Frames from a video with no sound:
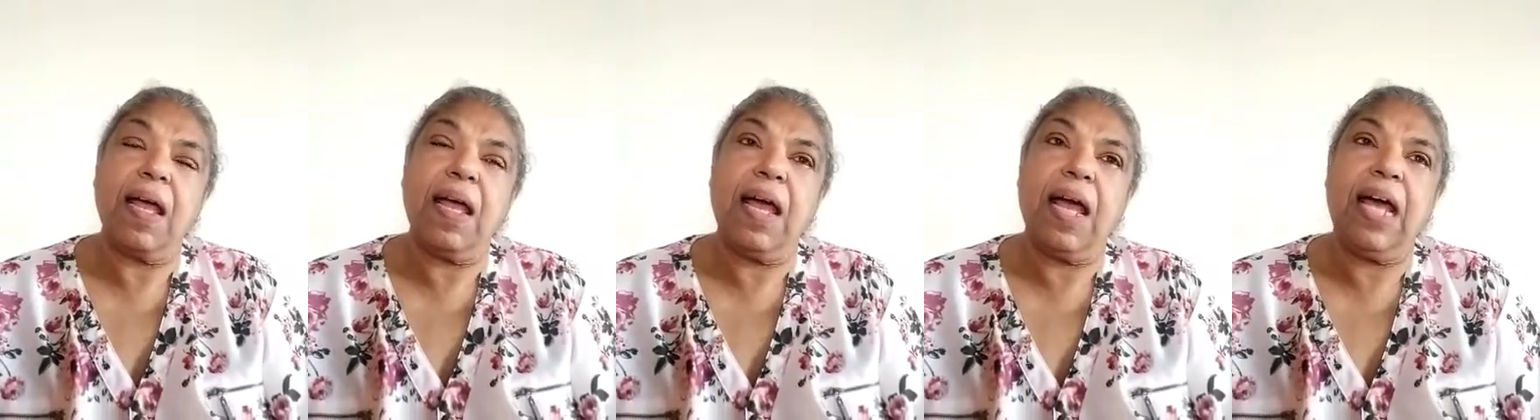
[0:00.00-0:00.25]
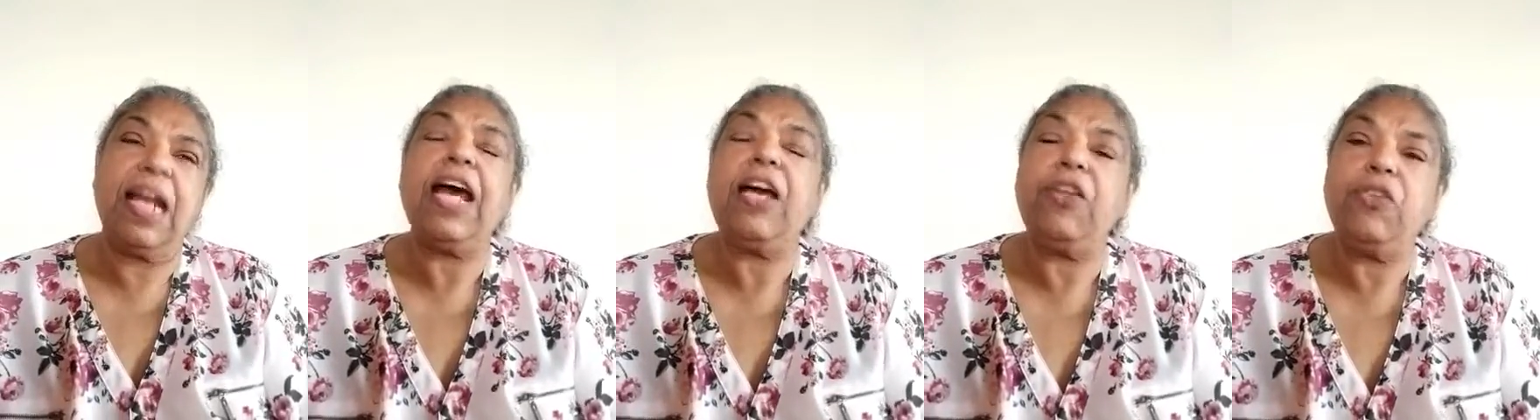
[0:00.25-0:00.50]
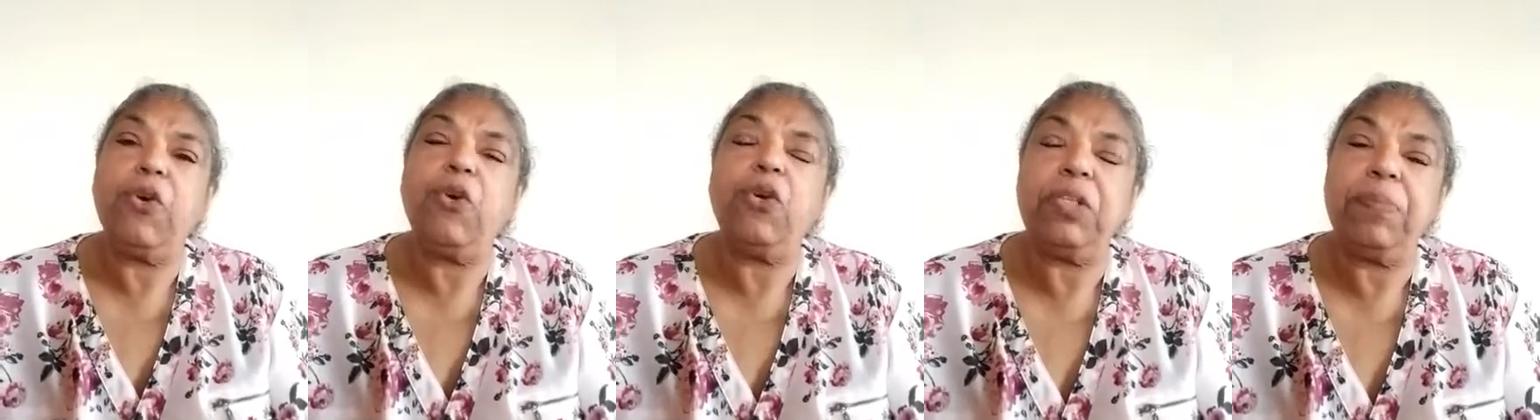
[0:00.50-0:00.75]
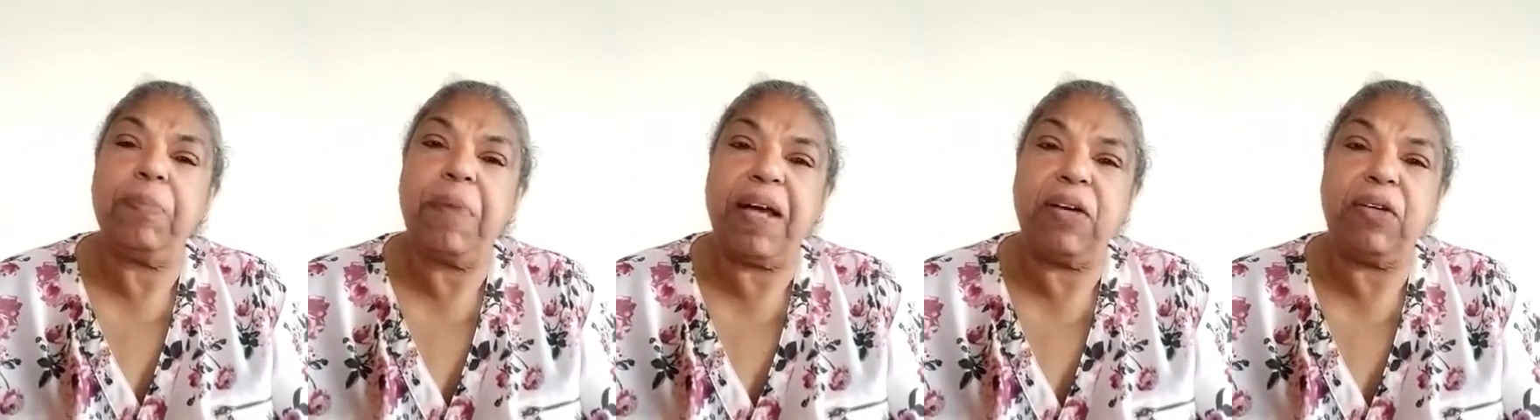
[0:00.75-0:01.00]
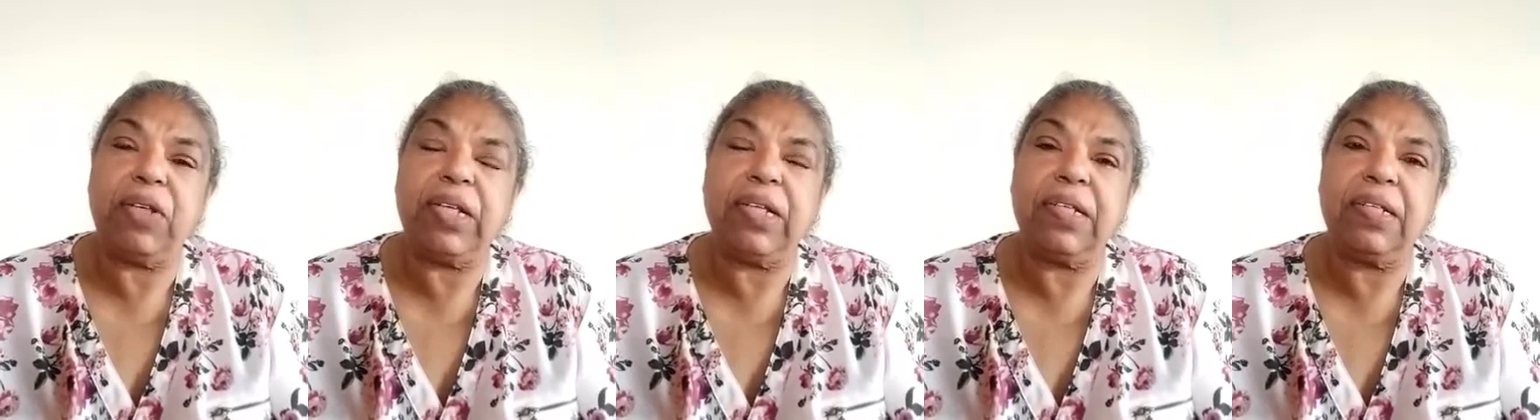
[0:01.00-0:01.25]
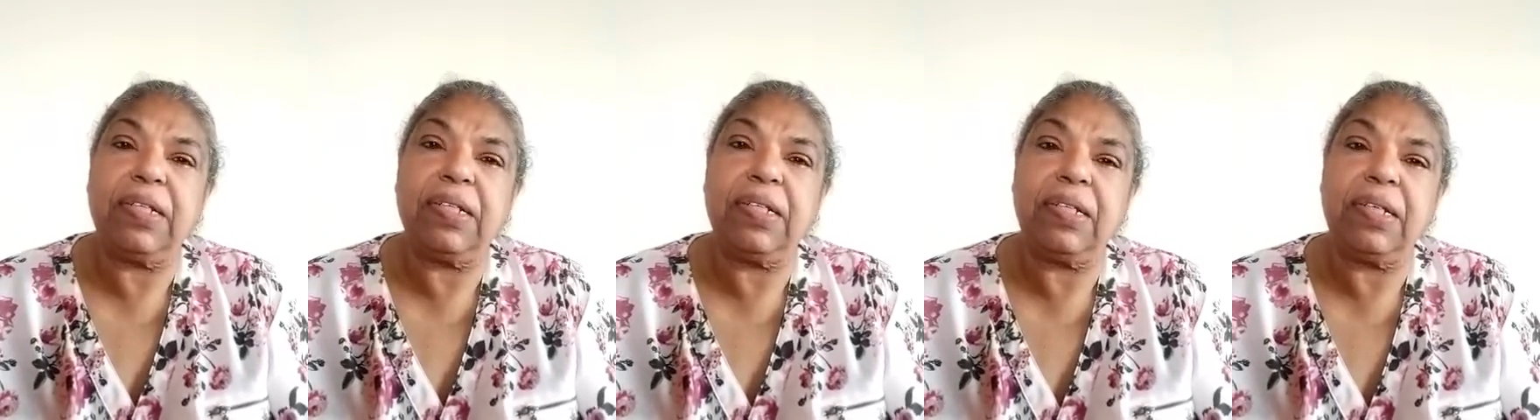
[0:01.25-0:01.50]
And I thought about
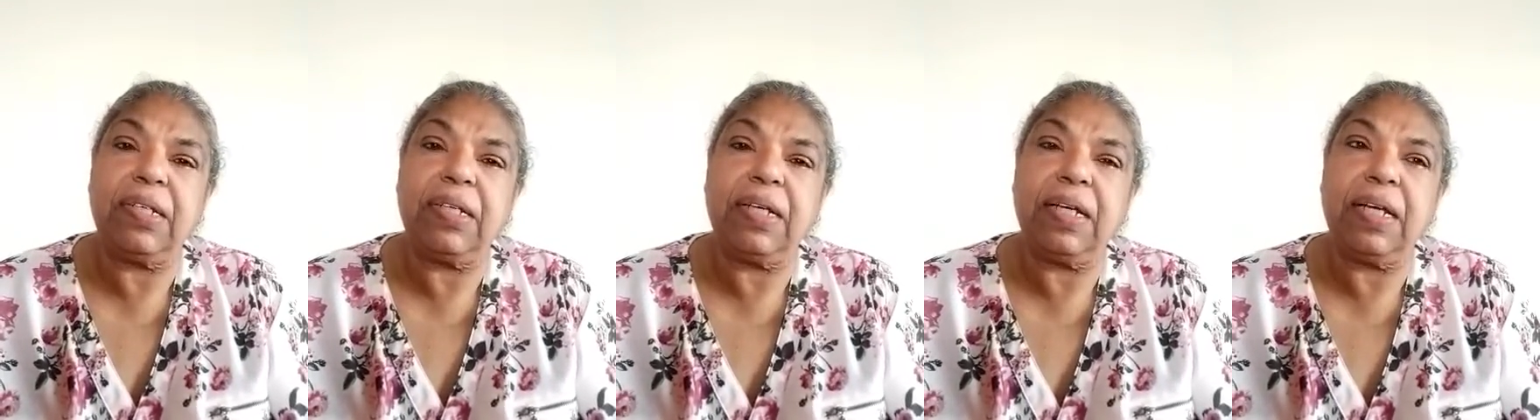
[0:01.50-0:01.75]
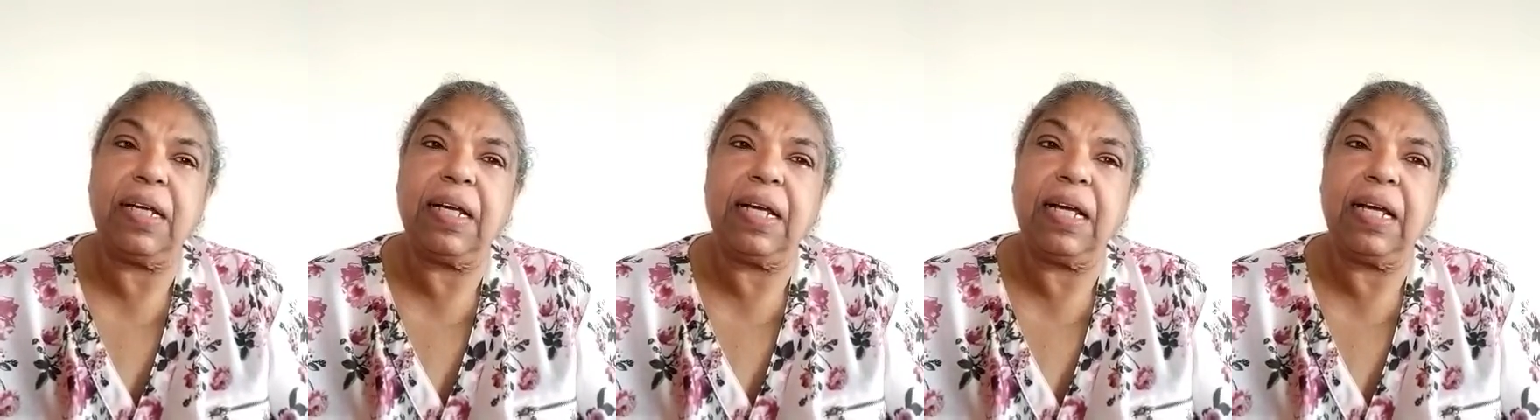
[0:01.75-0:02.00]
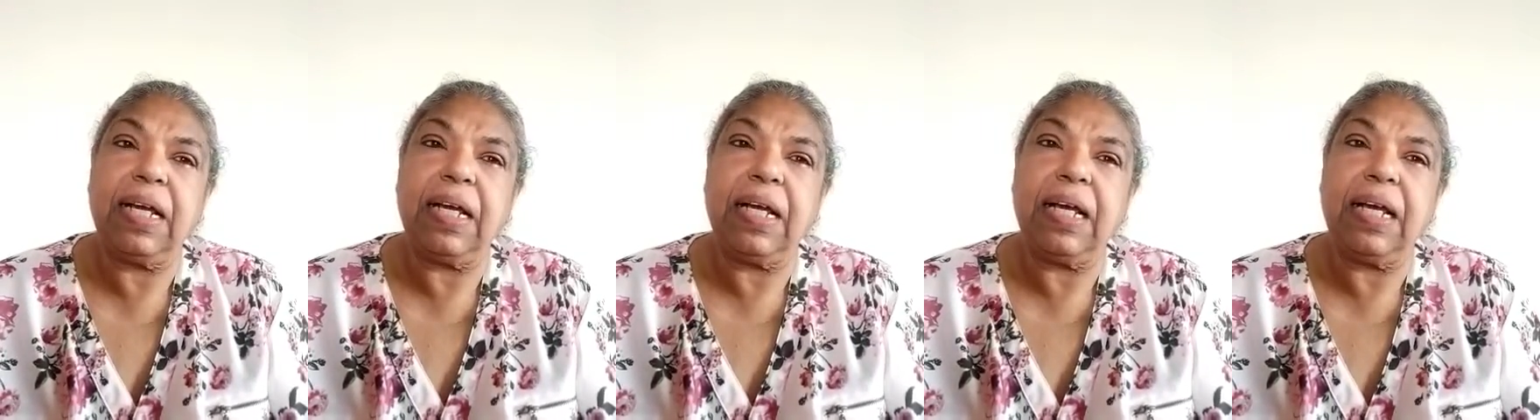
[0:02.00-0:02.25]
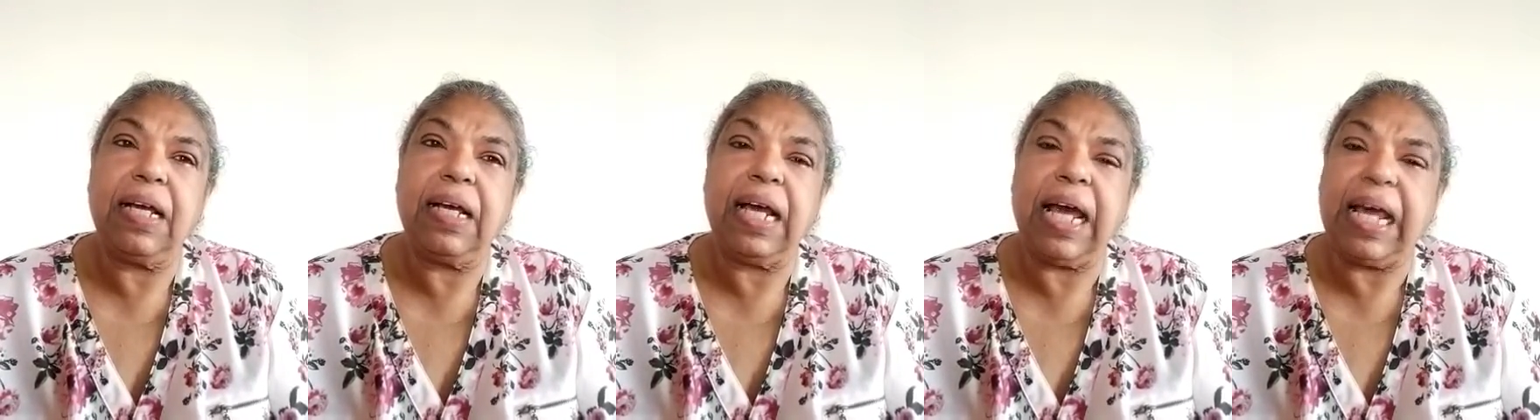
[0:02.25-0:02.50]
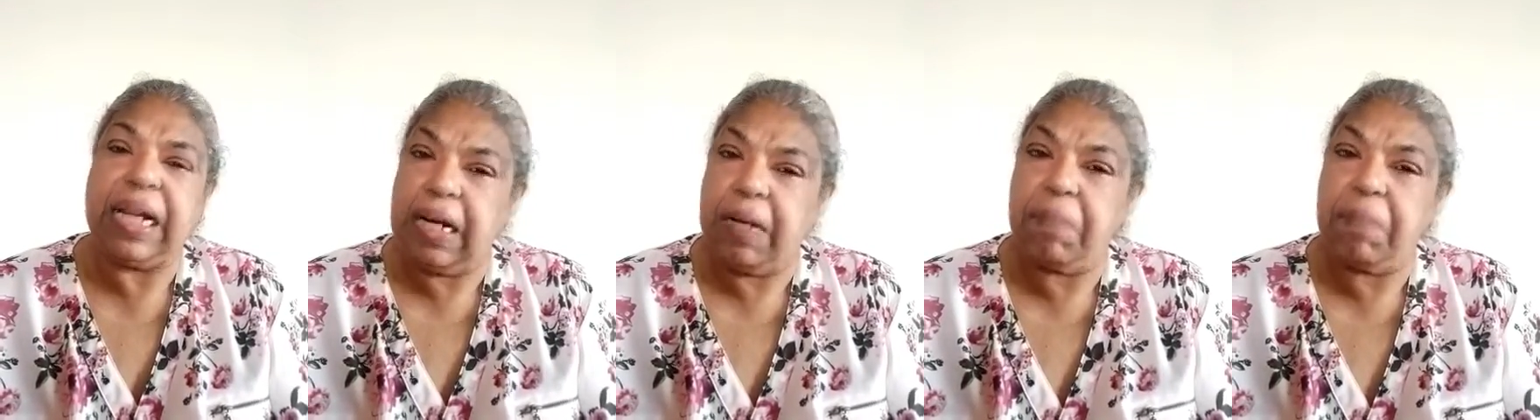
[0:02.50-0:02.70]
it, and